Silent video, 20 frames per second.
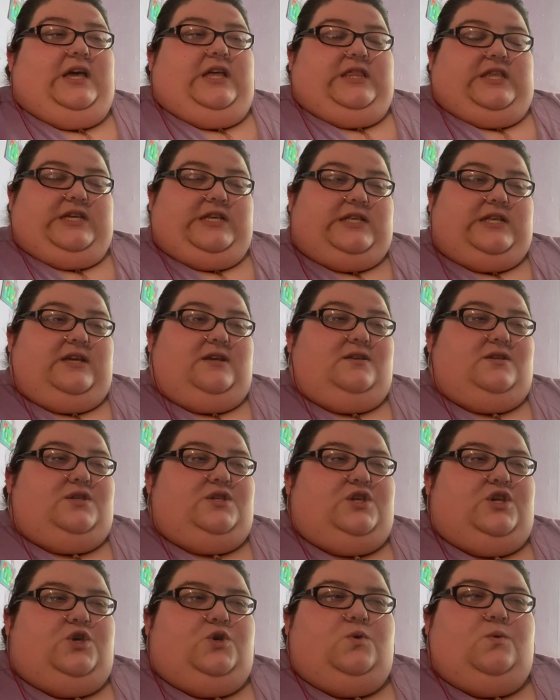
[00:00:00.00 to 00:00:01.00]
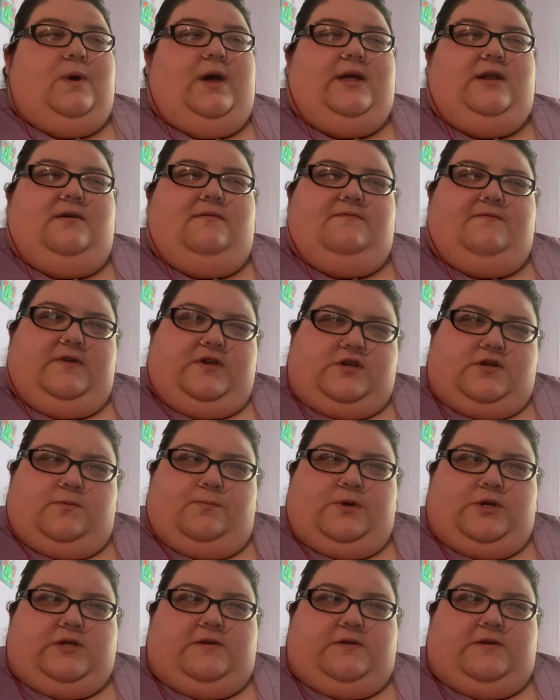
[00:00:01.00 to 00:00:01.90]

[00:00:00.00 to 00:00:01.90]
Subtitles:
This is to an official music